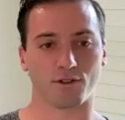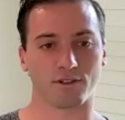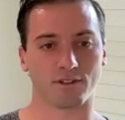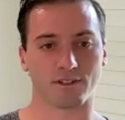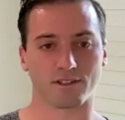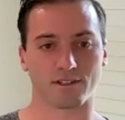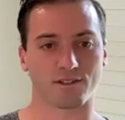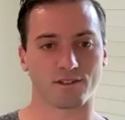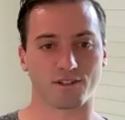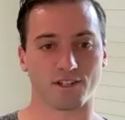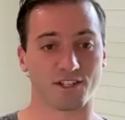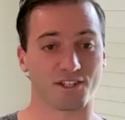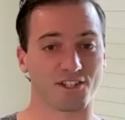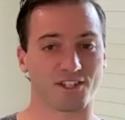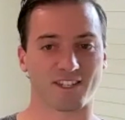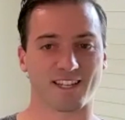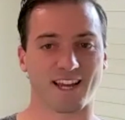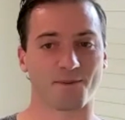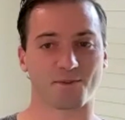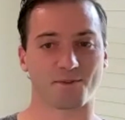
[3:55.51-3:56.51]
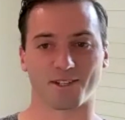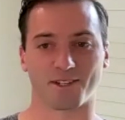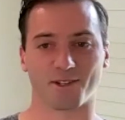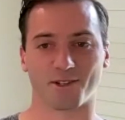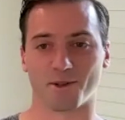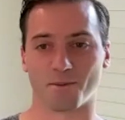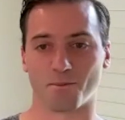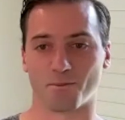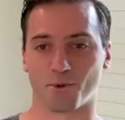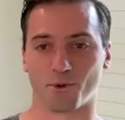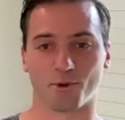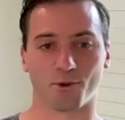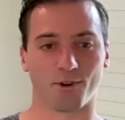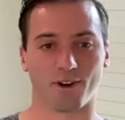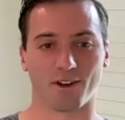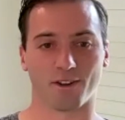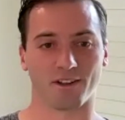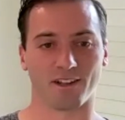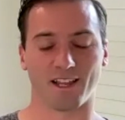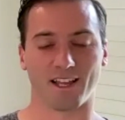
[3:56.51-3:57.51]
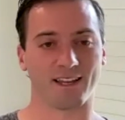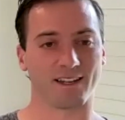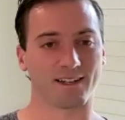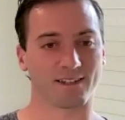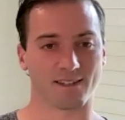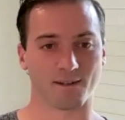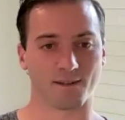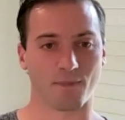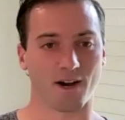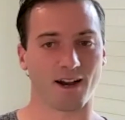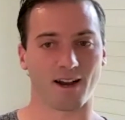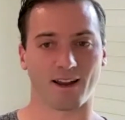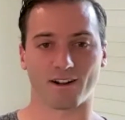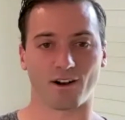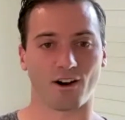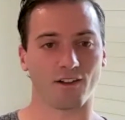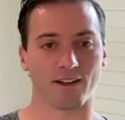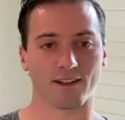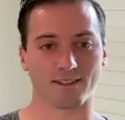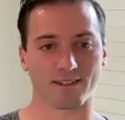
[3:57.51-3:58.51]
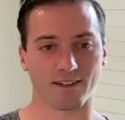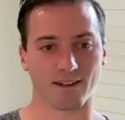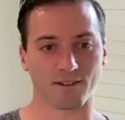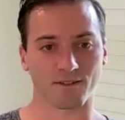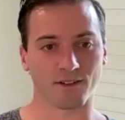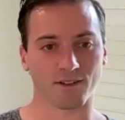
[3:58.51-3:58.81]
and it's just absolutely brutal on the legs, the mind, all that stuff.